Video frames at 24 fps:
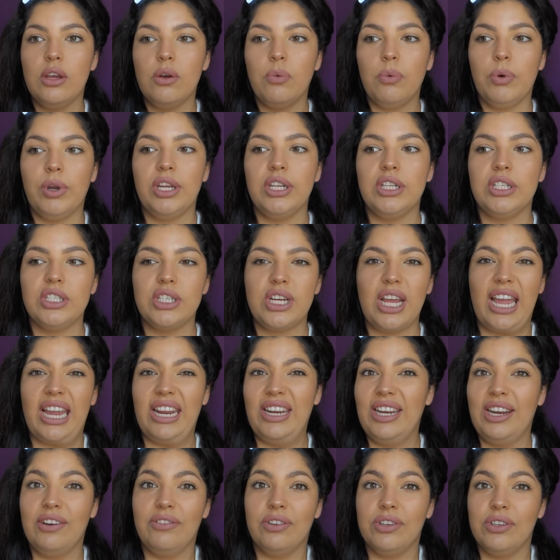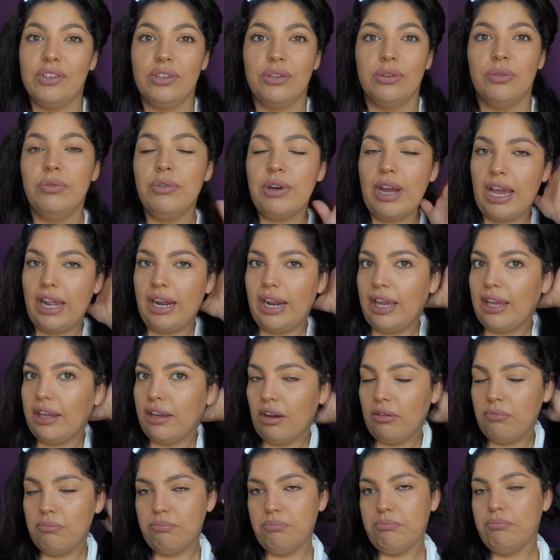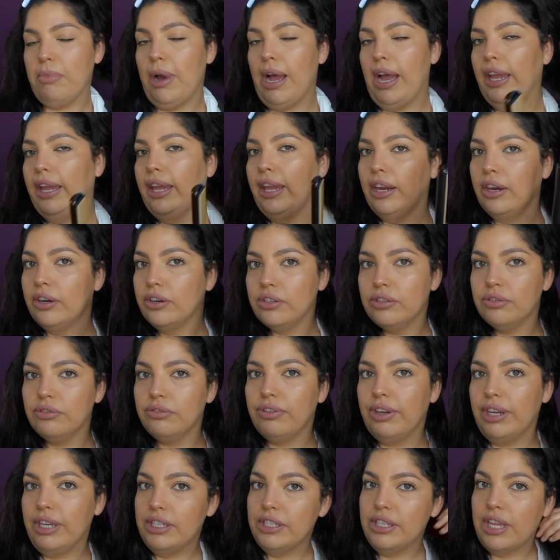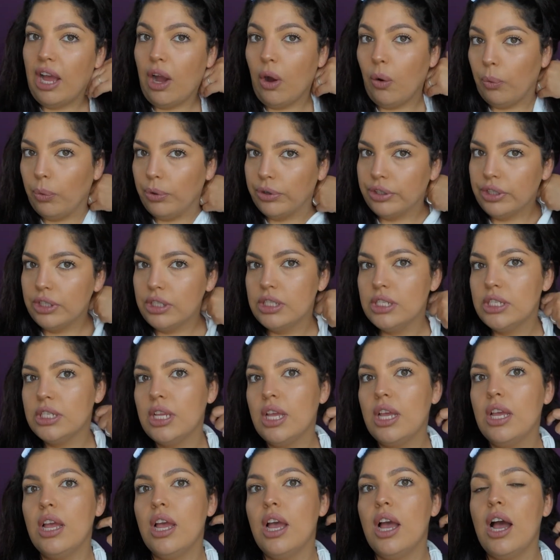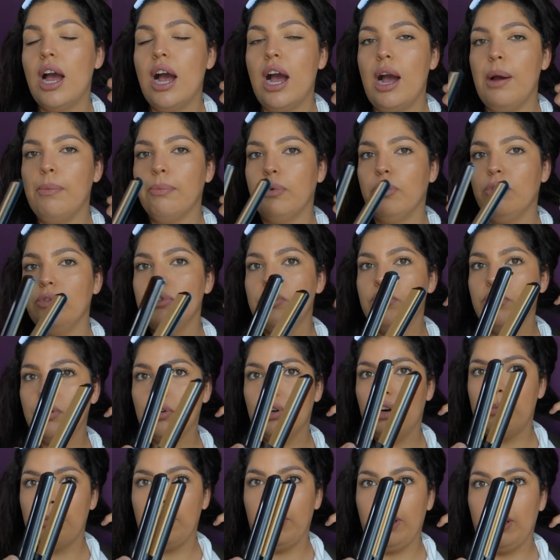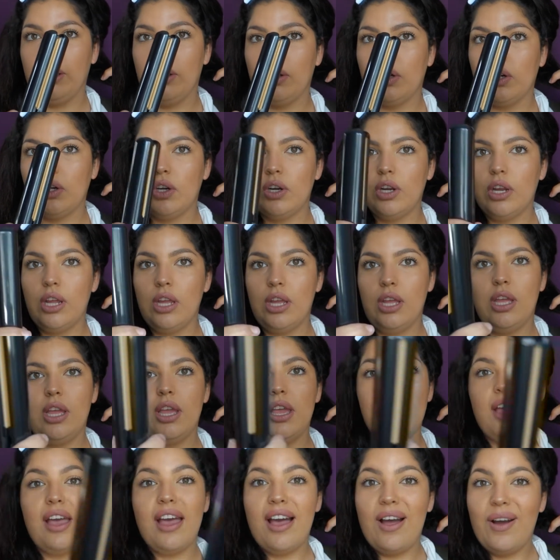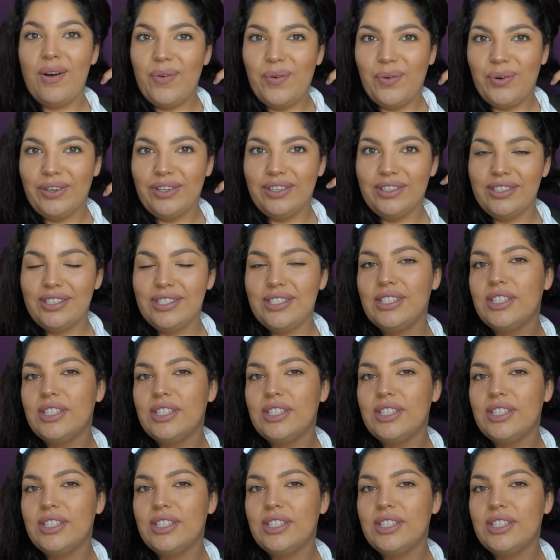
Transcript: which I never do, I like my hair to face outwards, I'm going to curl my hair outwards.